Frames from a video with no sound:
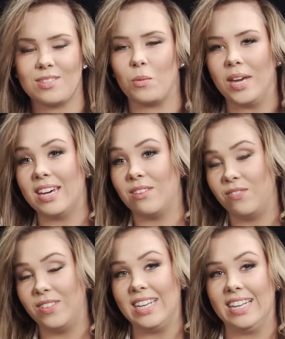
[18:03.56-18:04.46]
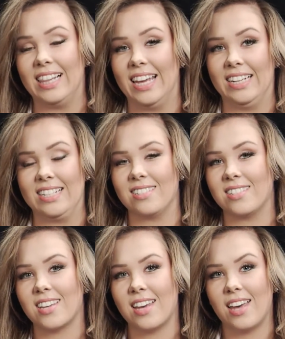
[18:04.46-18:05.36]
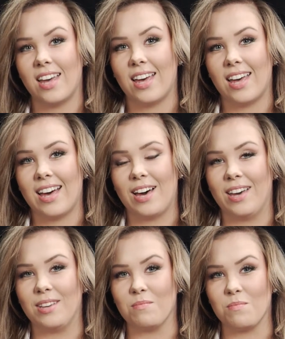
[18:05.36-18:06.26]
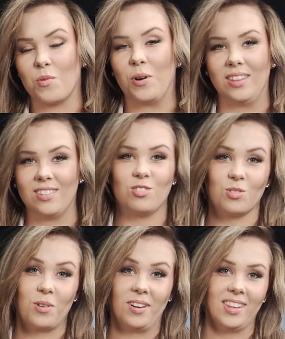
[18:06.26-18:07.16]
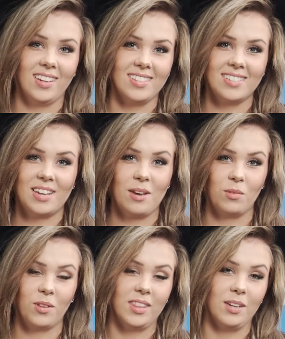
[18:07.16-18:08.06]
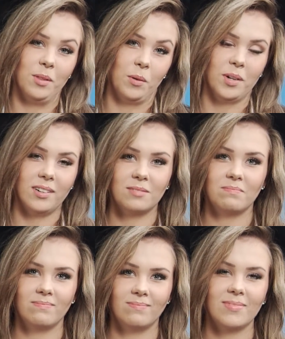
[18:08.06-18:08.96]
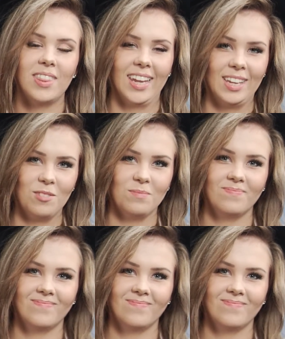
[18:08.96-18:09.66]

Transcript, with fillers: the way I feel, and I'm more than sure that I'm not the only one. Thank you.